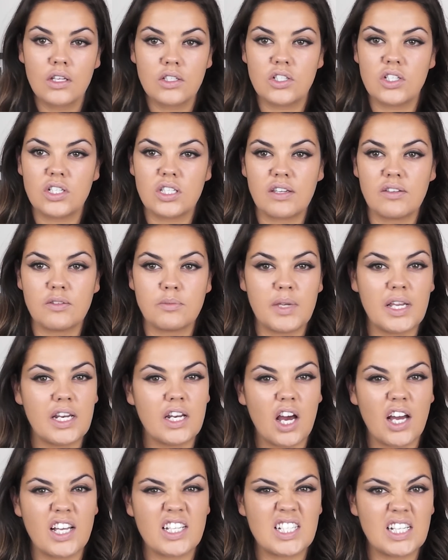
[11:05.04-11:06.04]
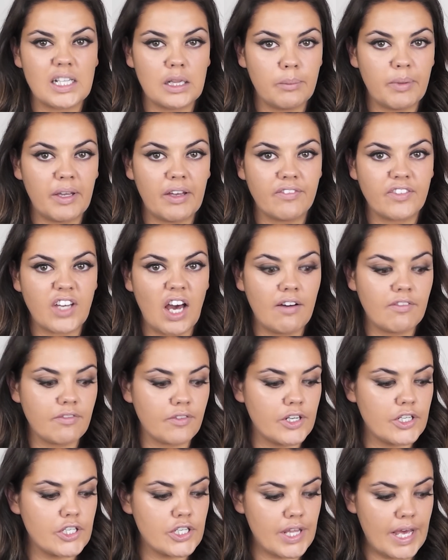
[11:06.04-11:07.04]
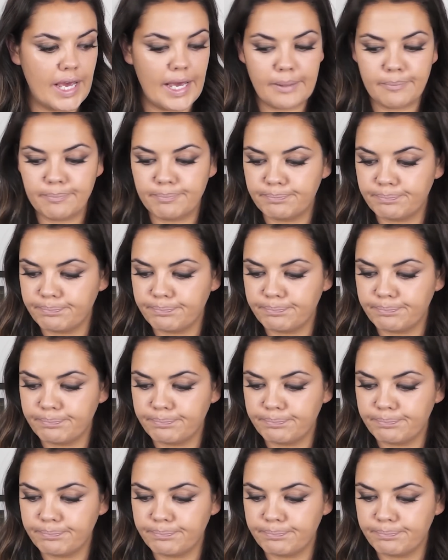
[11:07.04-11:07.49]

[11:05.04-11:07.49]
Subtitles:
Just gives me a nice little bit of coverage there.